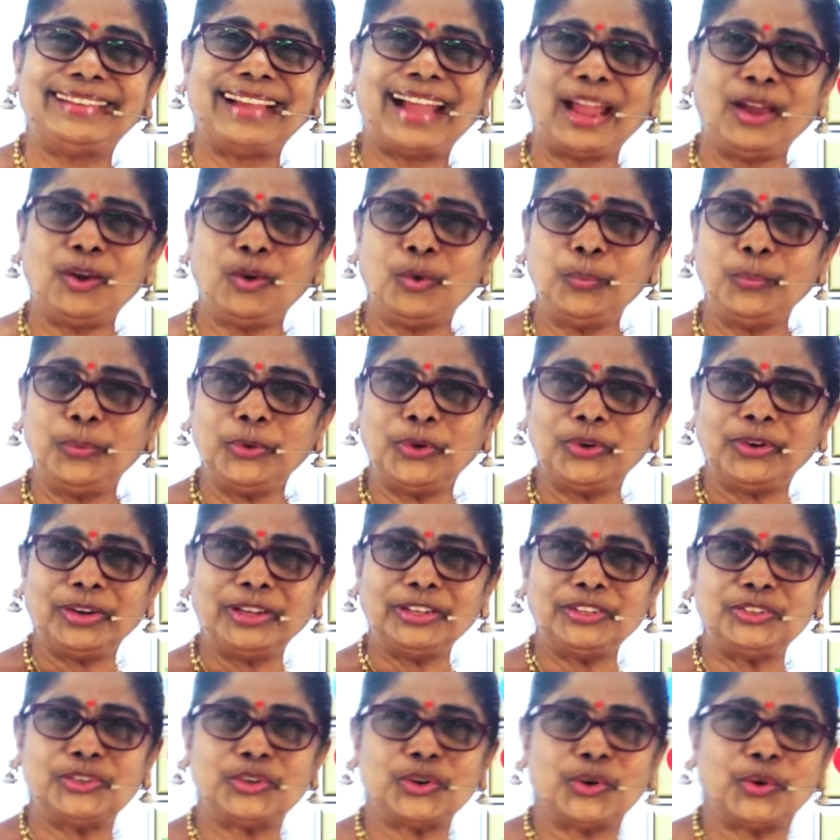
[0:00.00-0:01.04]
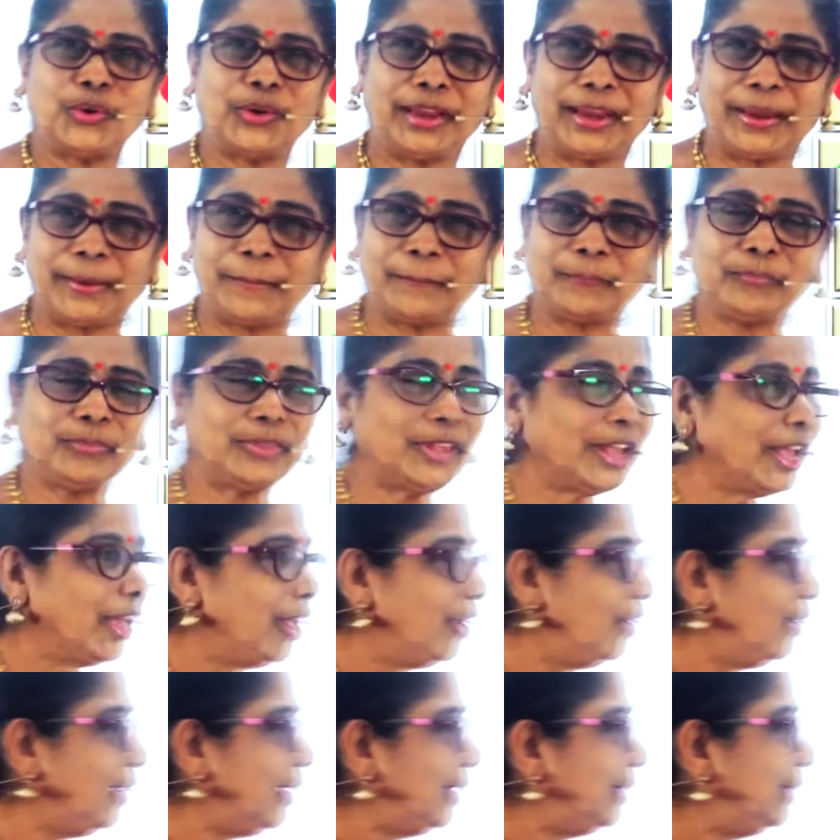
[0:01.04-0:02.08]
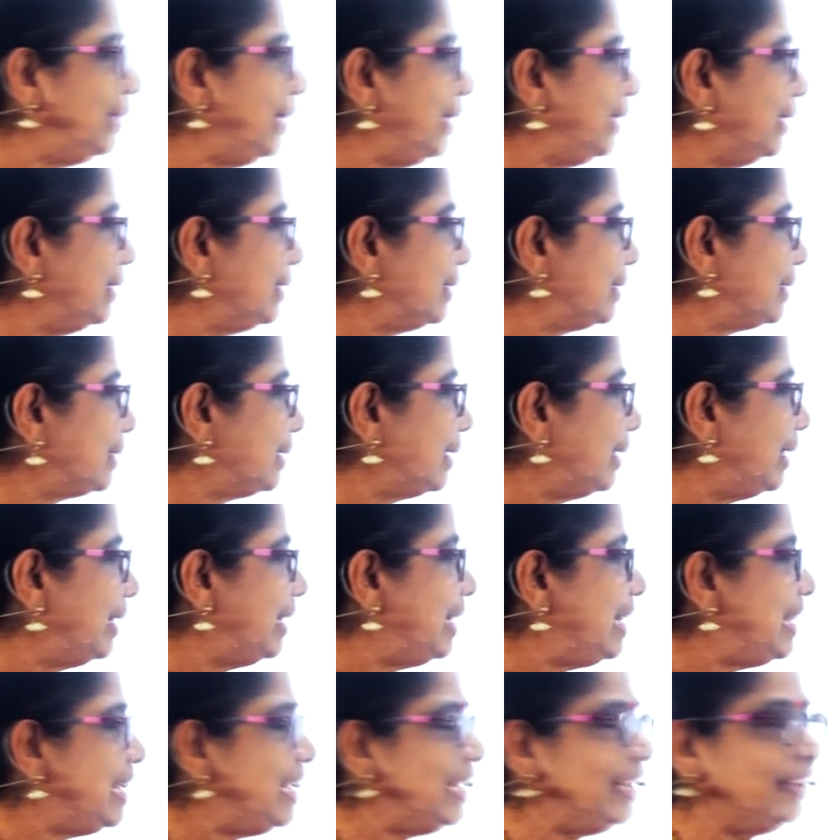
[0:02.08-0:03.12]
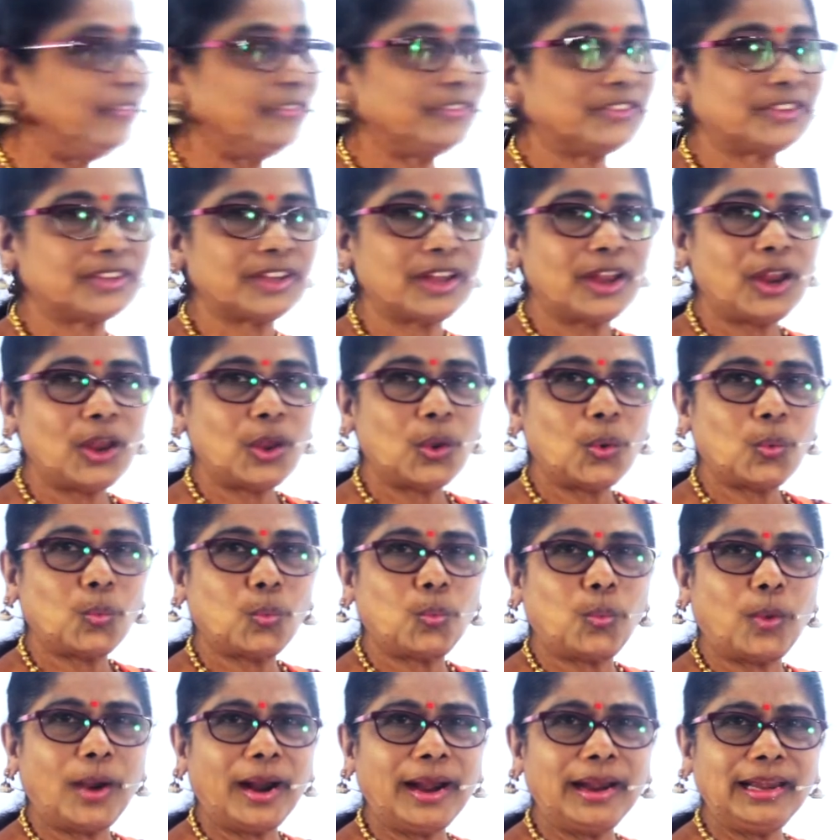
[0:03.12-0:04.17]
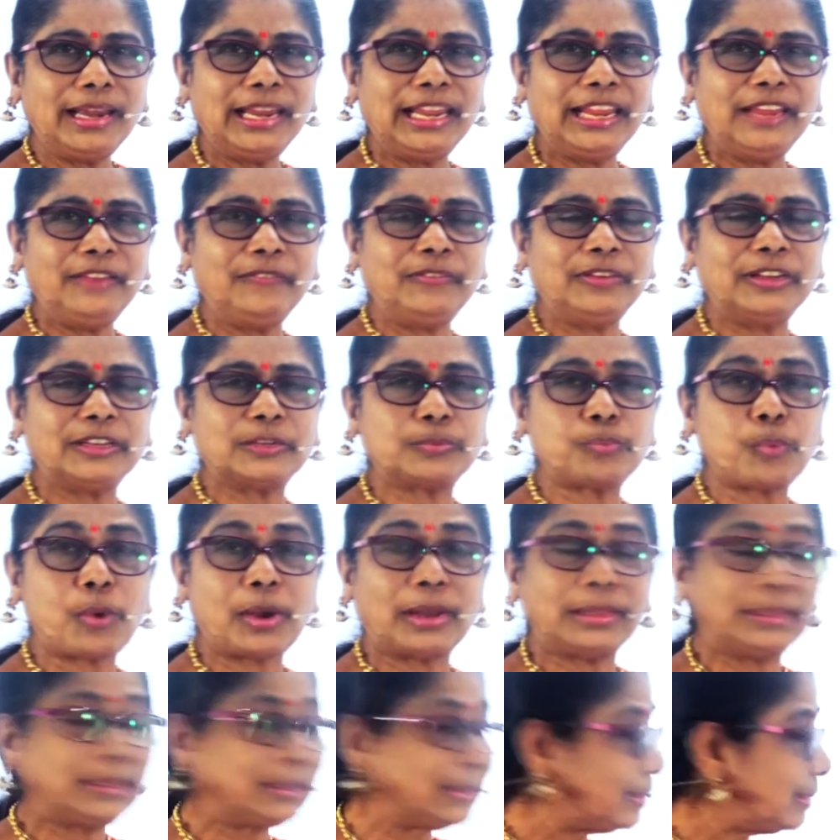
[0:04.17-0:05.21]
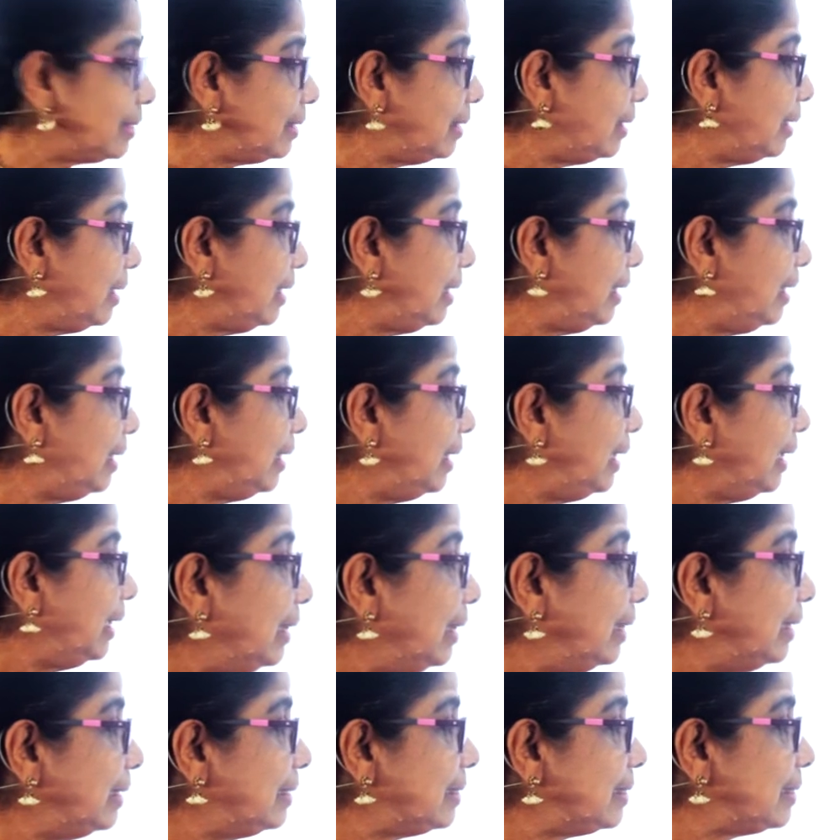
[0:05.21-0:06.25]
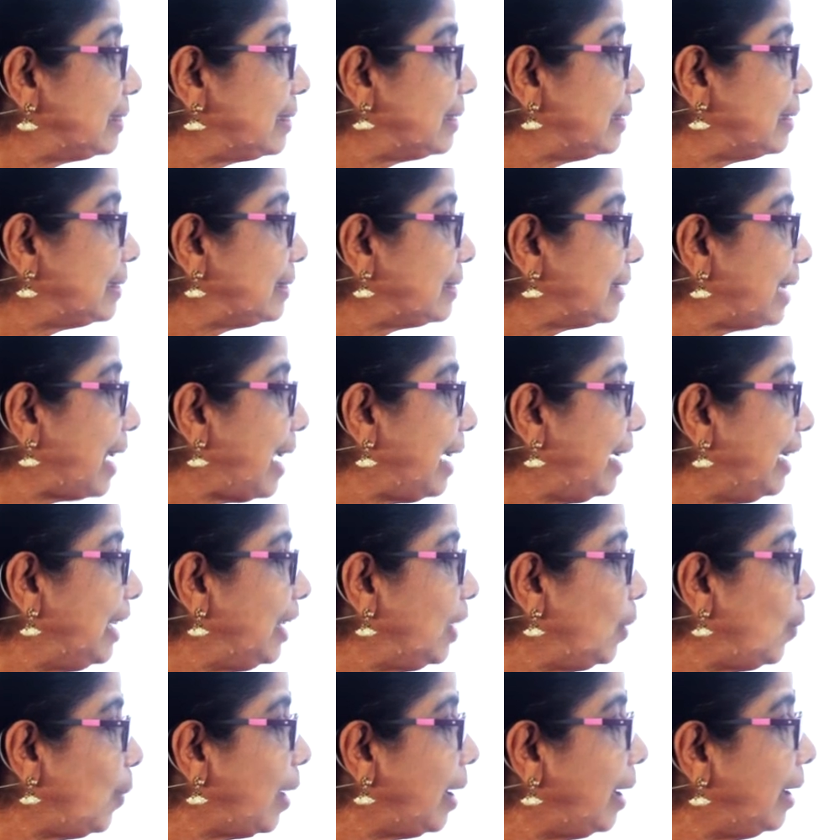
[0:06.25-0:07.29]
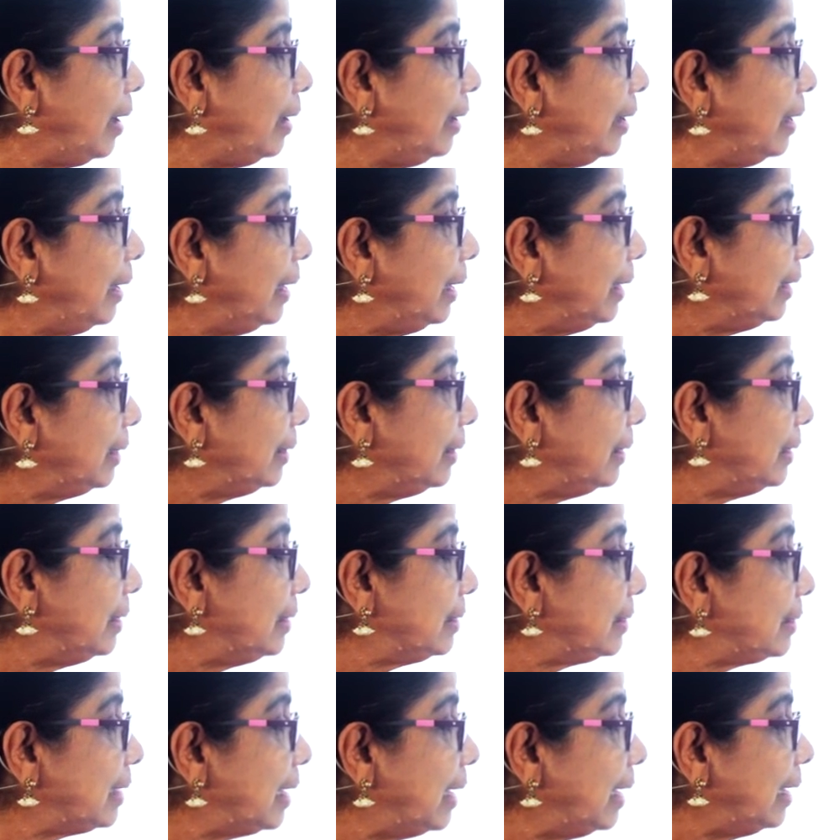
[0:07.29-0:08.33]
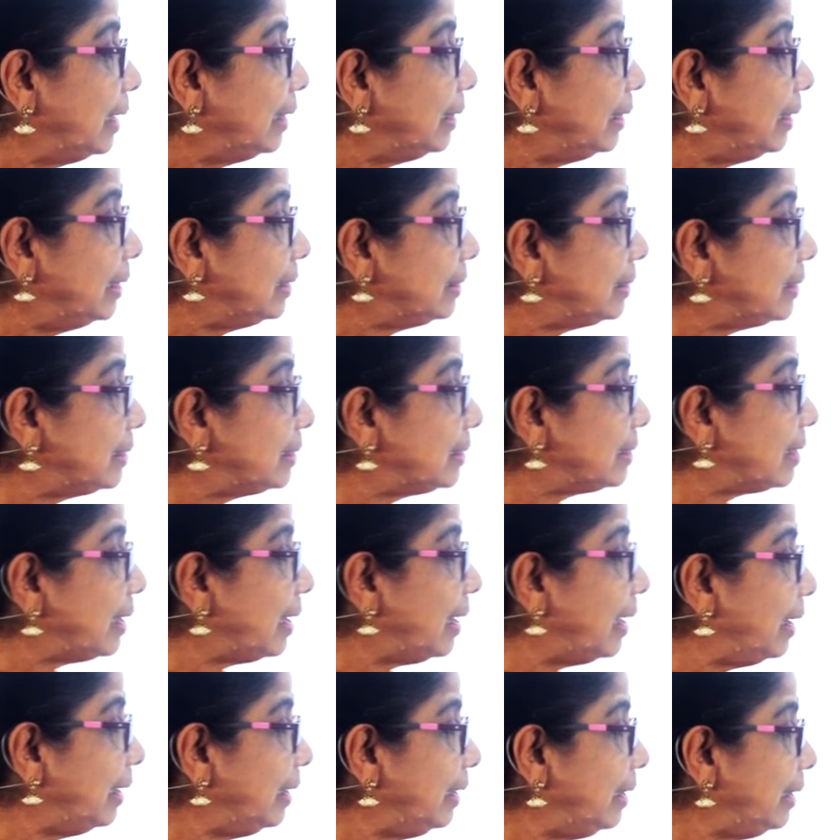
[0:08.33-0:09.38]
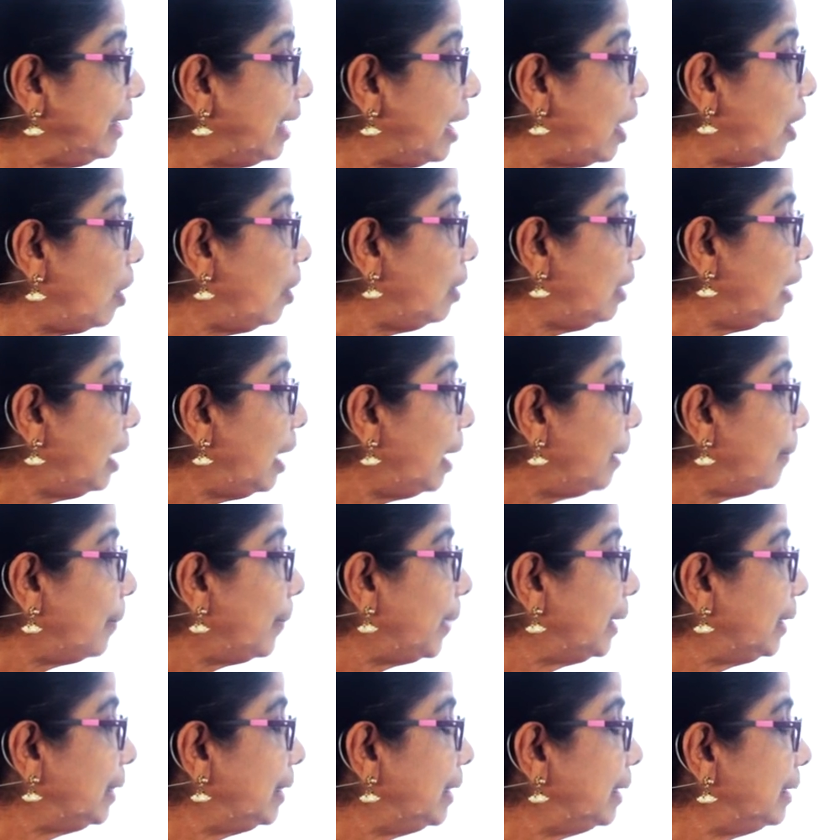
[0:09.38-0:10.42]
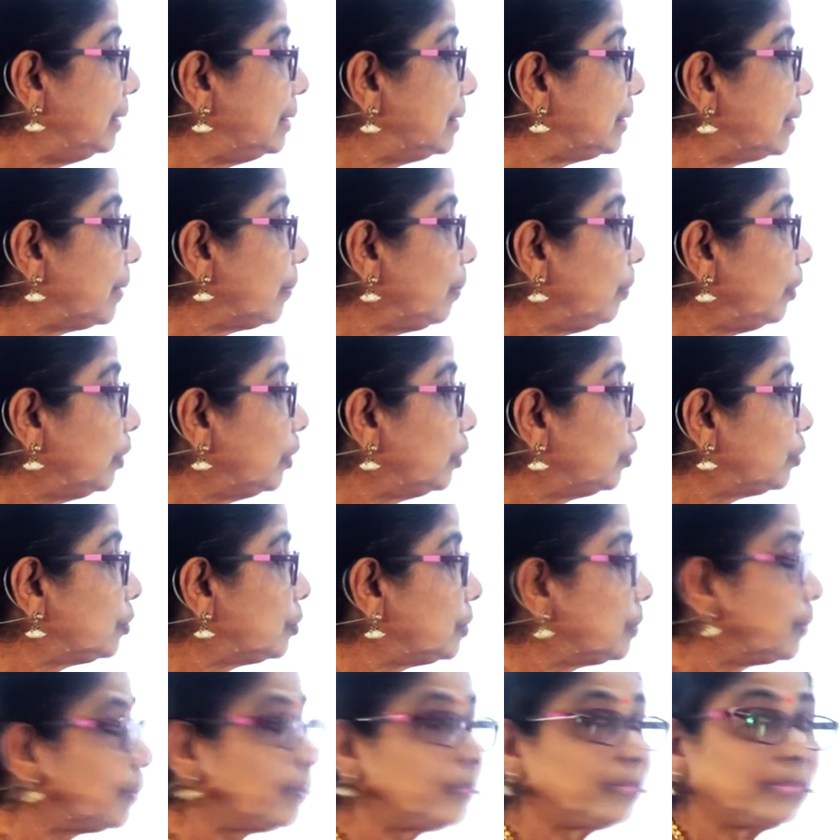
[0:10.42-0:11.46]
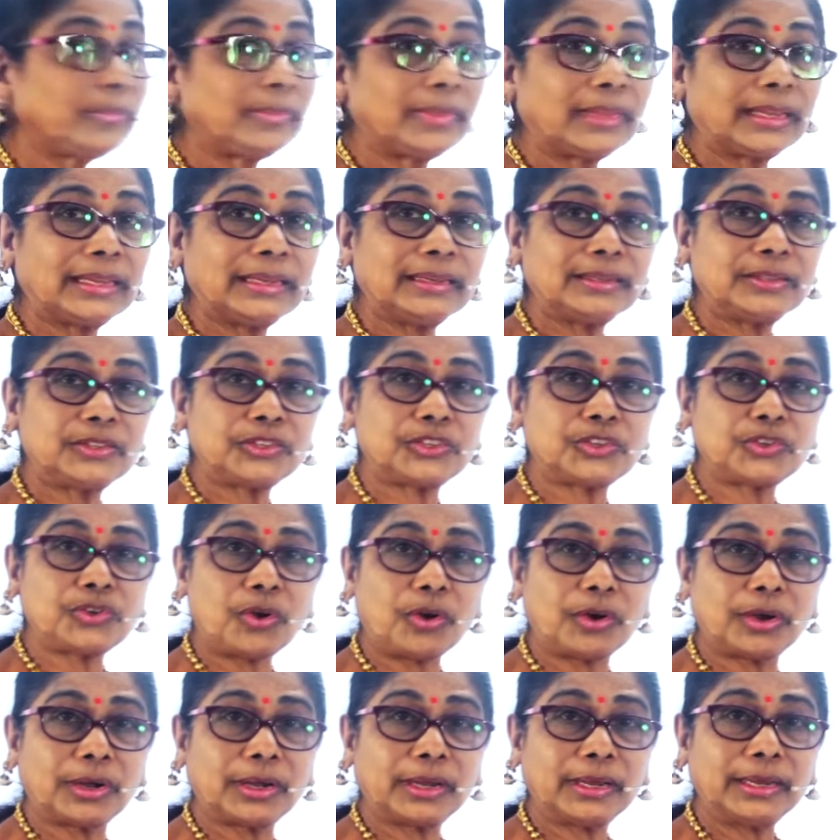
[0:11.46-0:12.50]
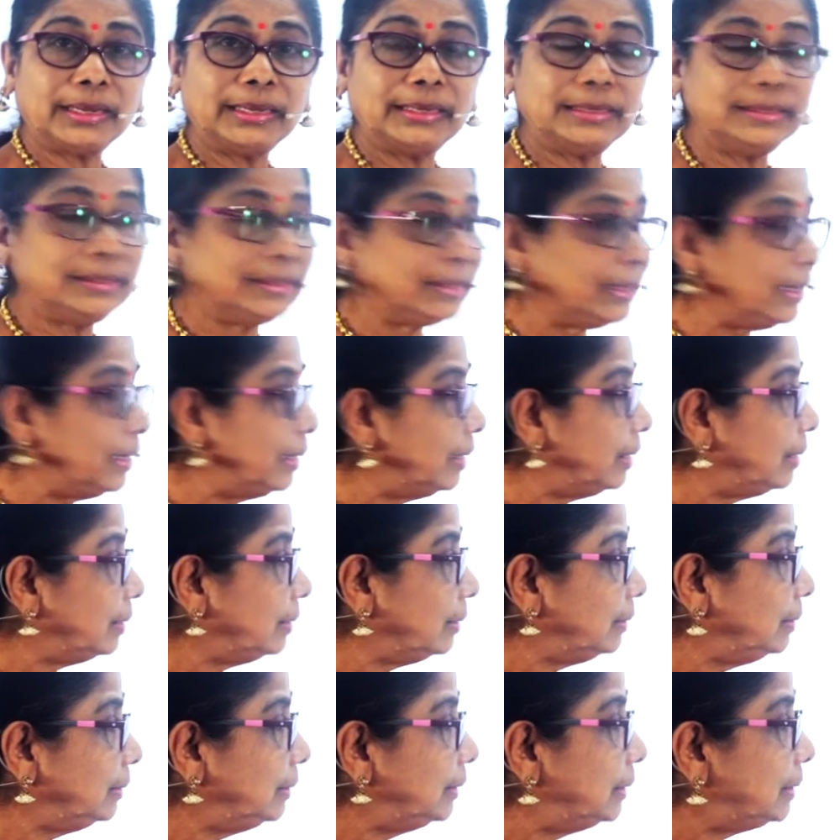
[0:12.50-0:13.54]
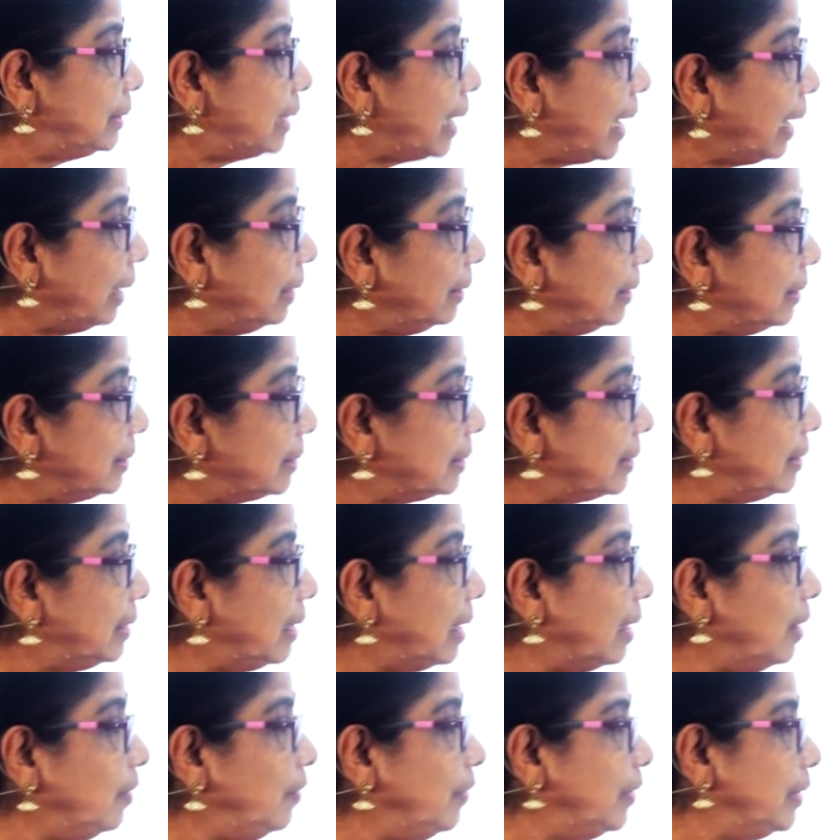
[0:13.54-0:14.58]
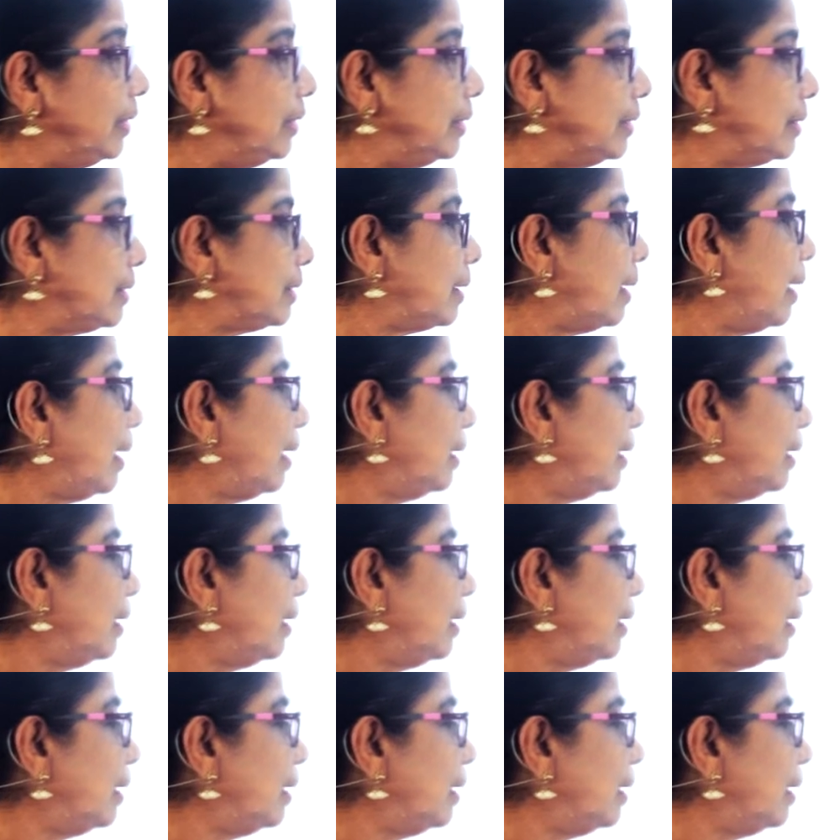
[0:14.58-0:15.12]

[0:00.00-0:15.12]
I hope you are enjoying. Look at this, leaves. One leaf is put at the side. This is the standing one. This is lying down, but this stalk is here, and this is the reverse.